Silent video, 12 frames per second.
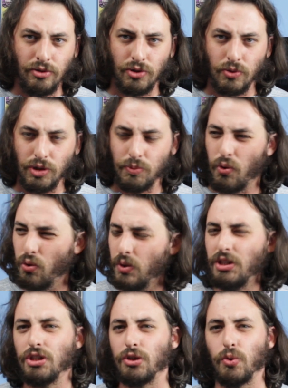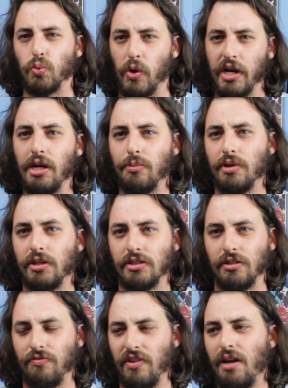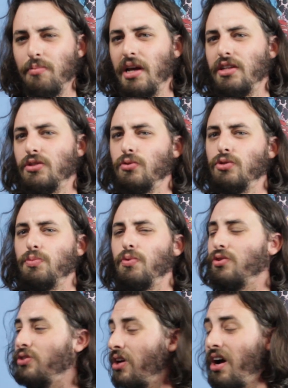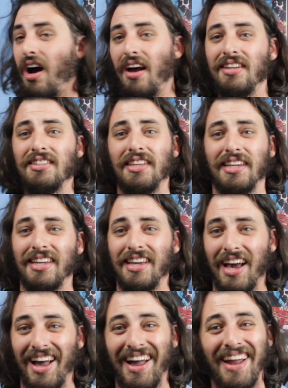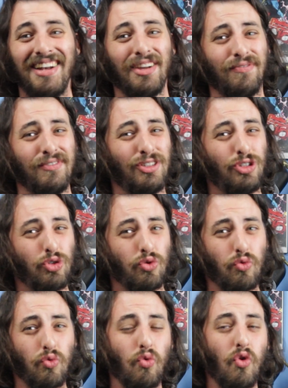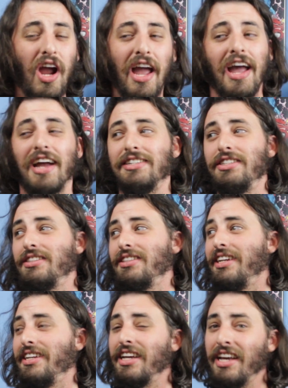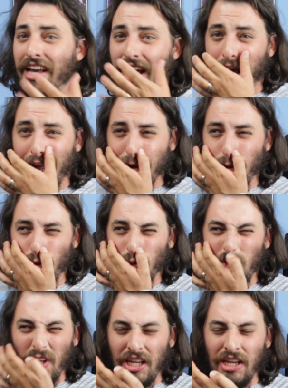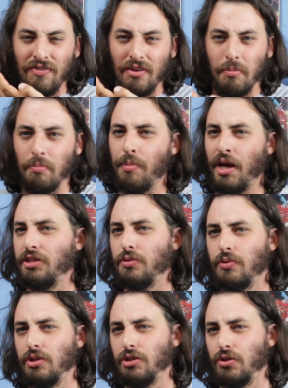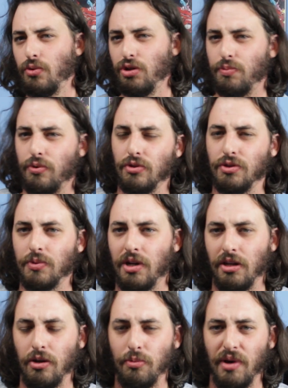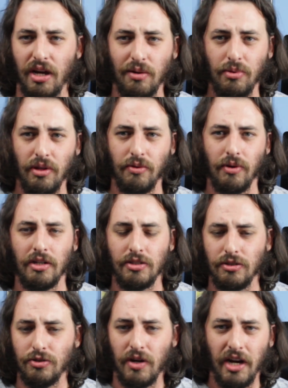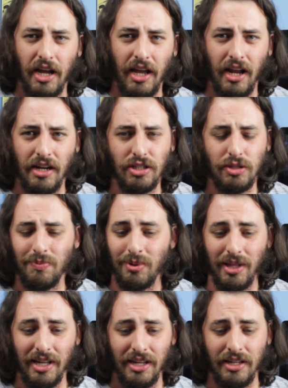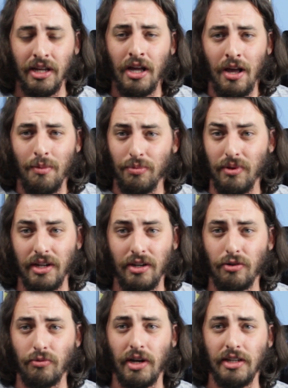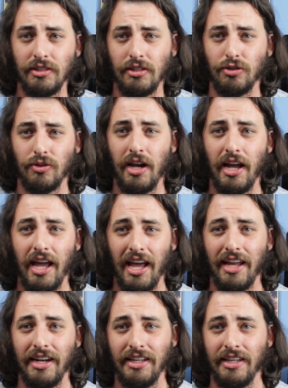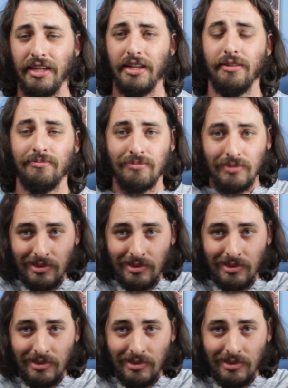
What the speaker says: source port, which is great because the fan-made source ports are honestly kind of trash. Like, I don't even mess with the source ports when I go back and play Rise of the Triad. I just play plain old Rise of the Triad in,